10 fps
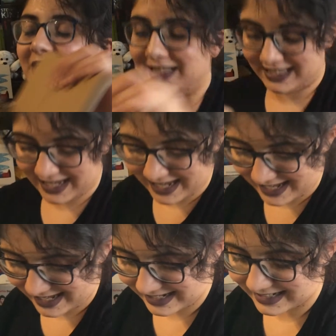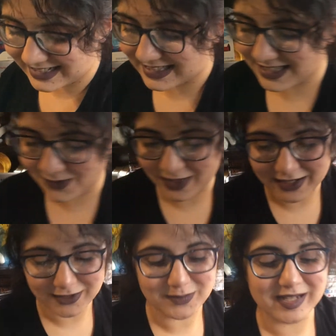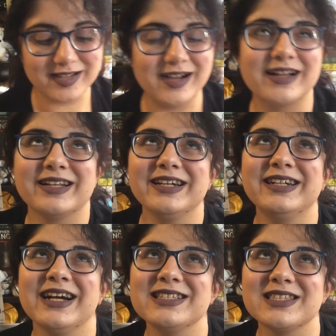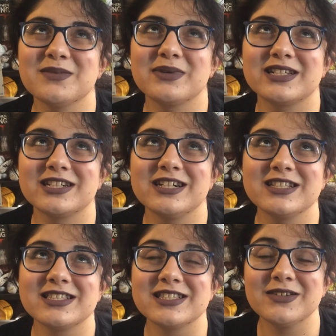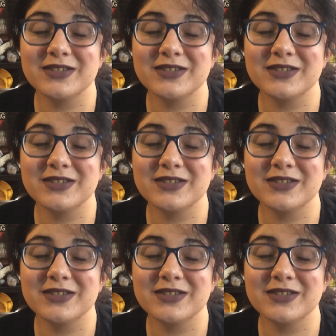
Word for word: yay, it's a sweater, oh my god, I see the picture and it's so